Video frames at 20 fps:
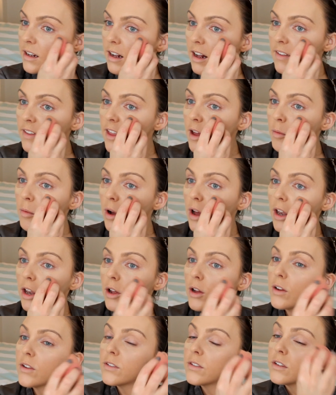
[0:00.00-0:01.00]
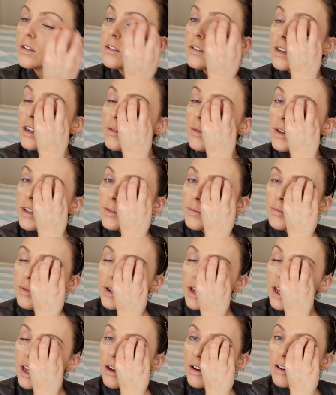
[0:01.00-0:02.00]
And then what I'll also do is
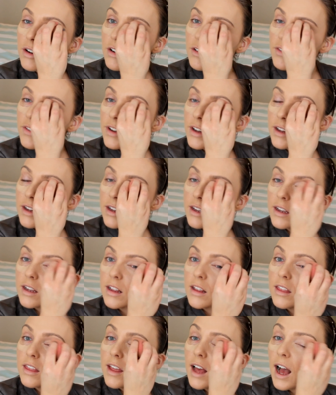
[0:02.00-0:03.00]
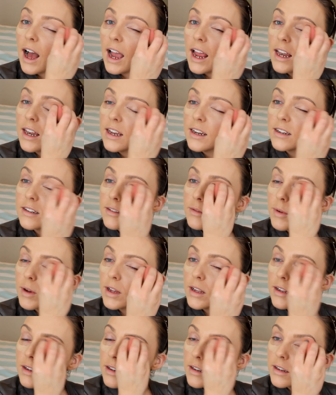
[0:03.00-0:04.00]
bring it over the eyelid as
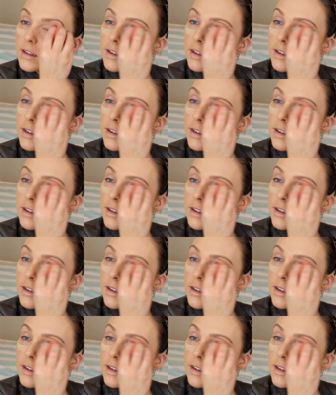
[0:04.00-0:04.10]
well.